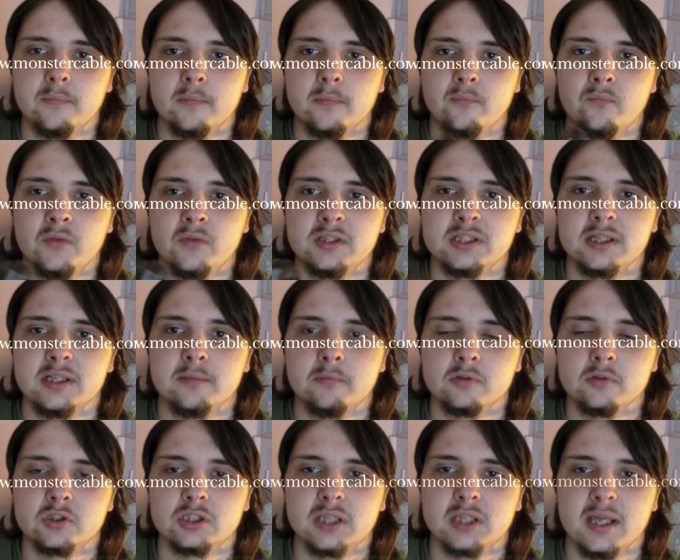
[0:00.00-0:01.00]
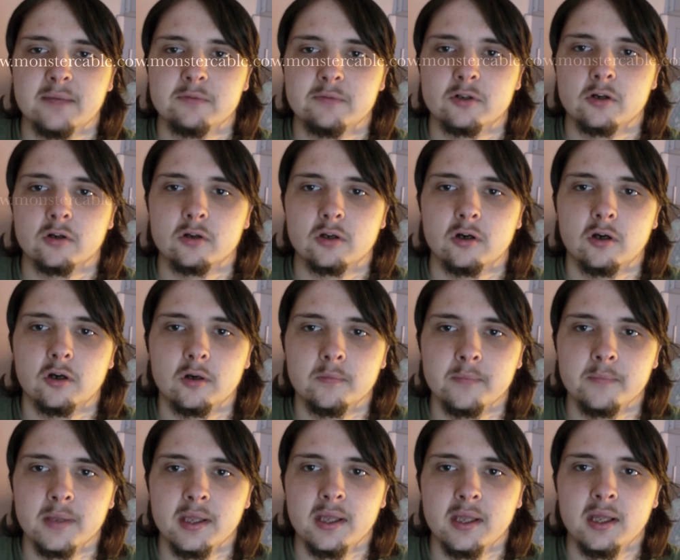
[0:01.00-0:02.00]
Visit monstercable.com,
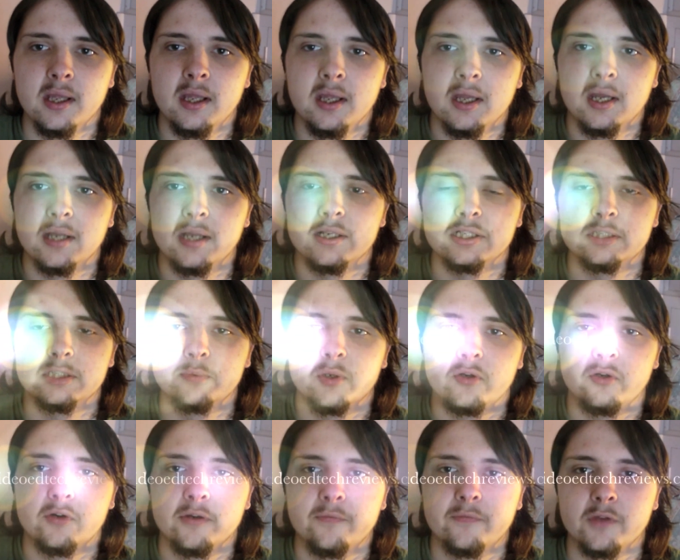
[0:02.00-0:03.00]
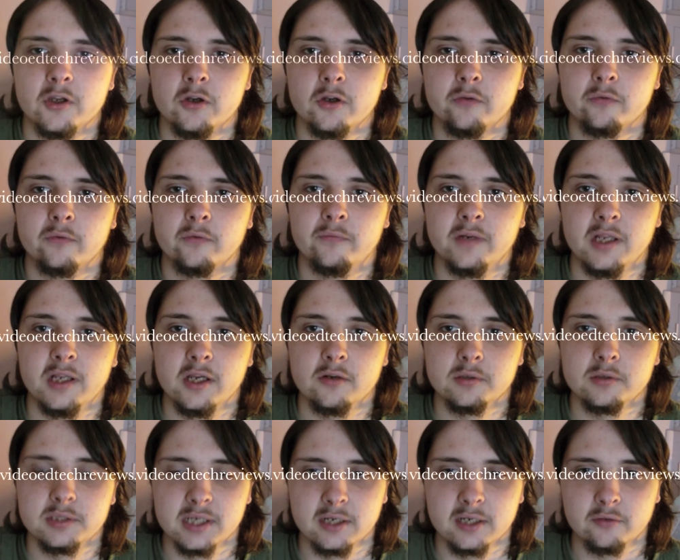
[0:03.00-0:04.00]
and this has been a review for
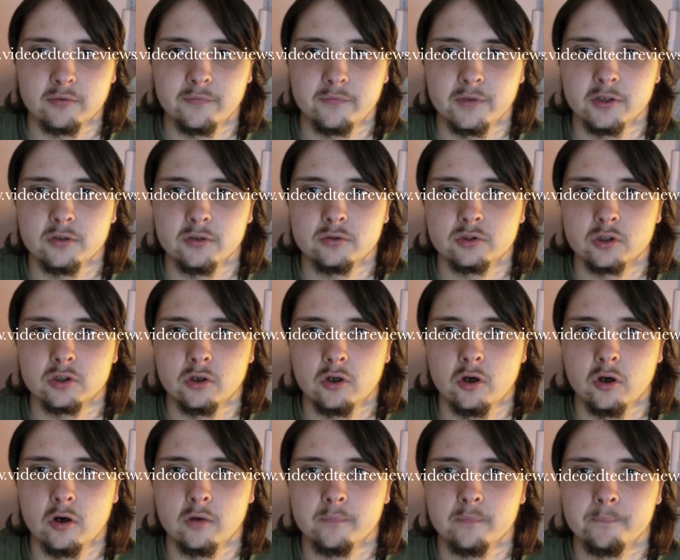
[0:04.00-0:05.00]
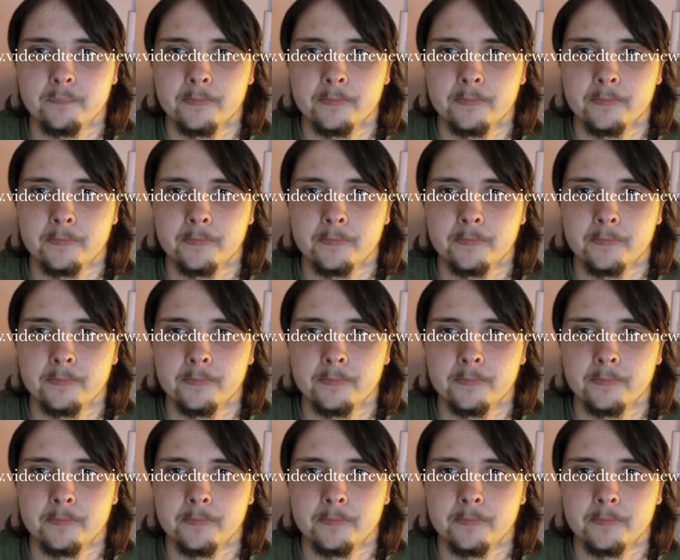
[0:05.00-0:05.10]
videotechreviews.com.